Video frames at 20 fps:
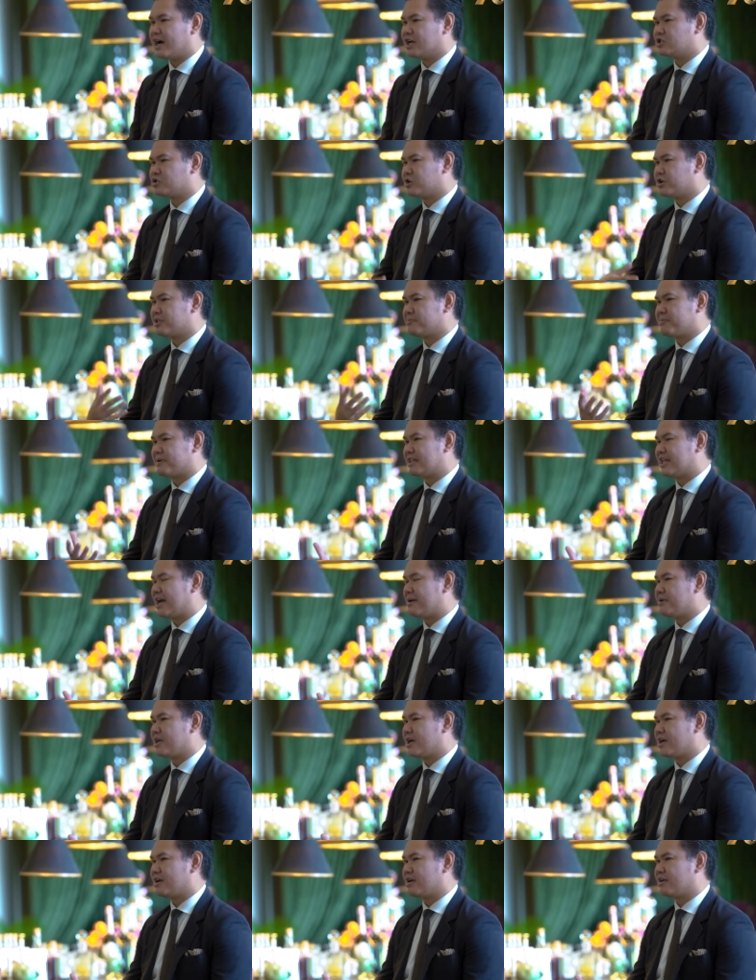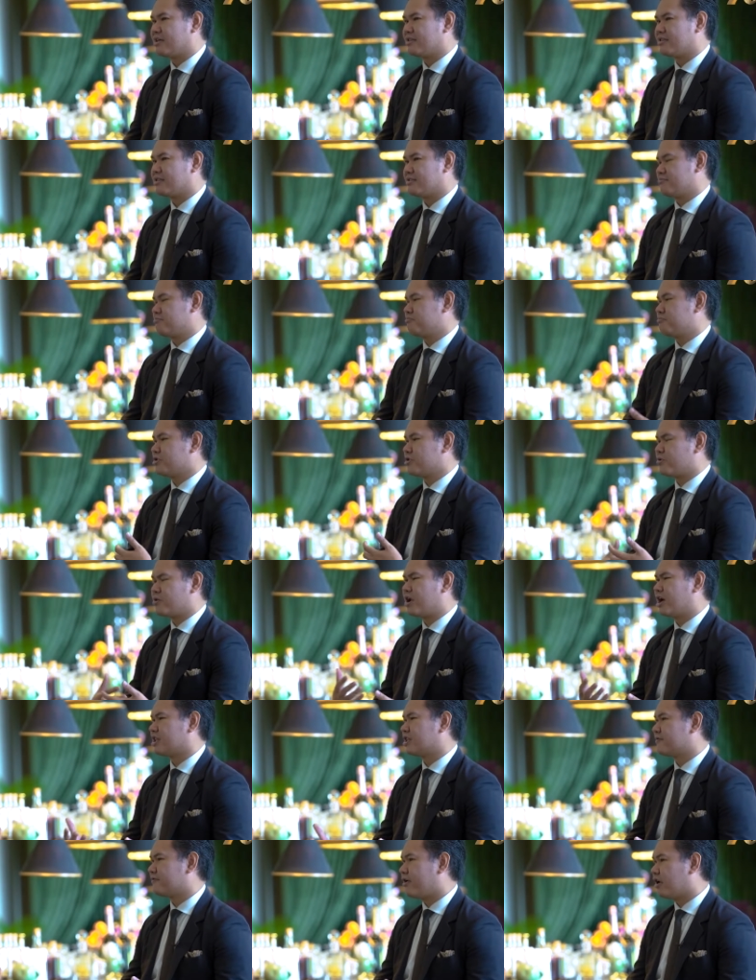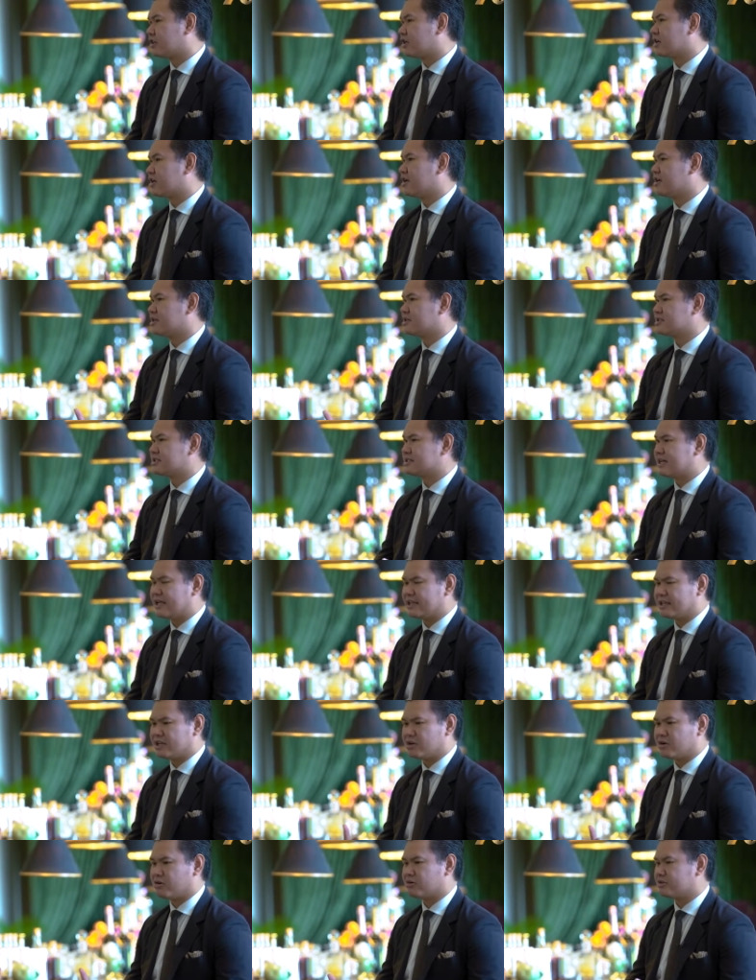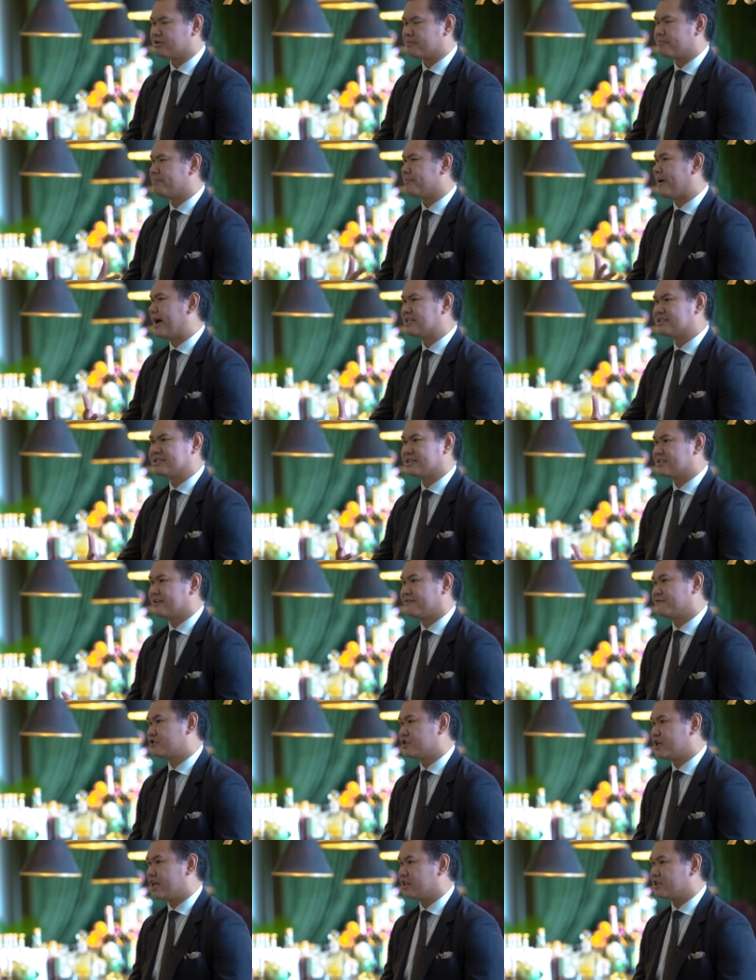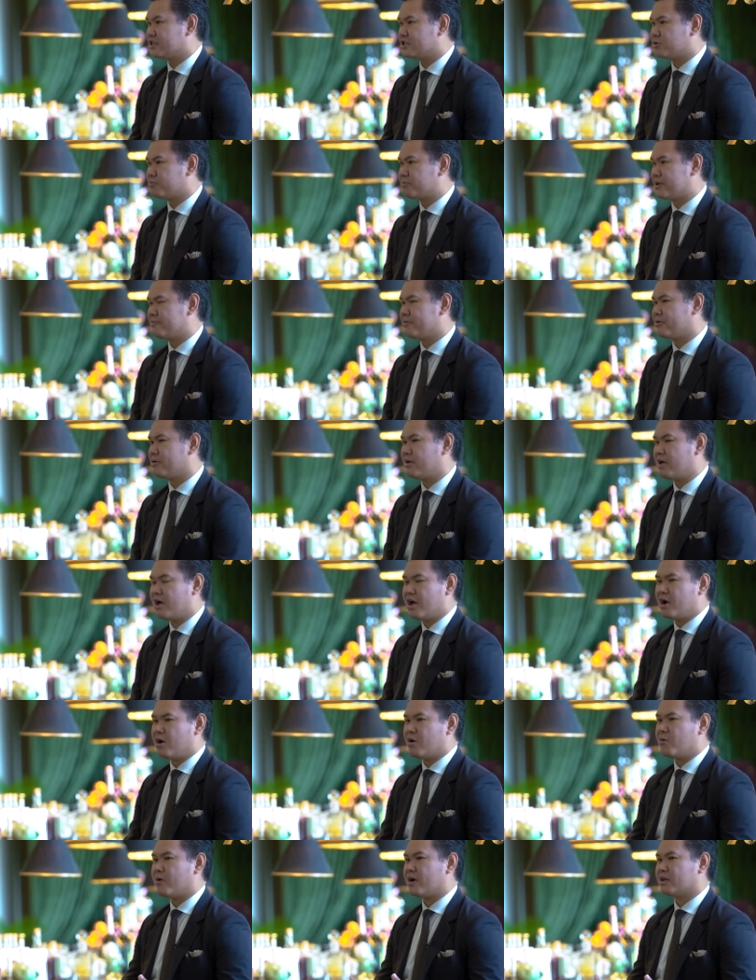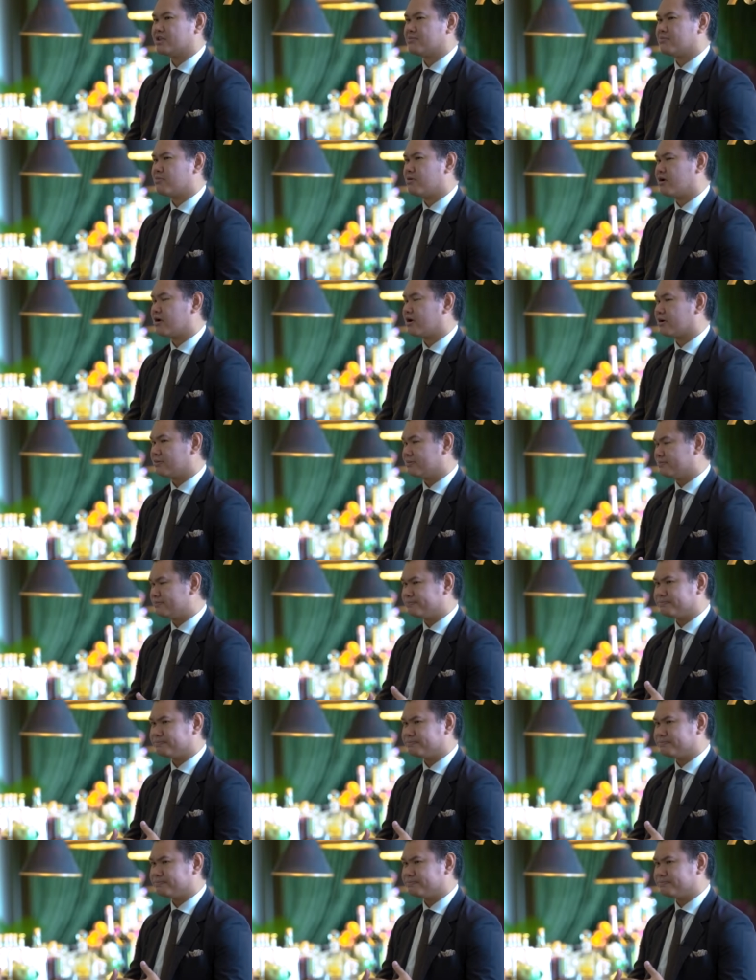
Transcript: during the pandemic, there were a lot of articles and, you know, mindsets have changed. So people want a more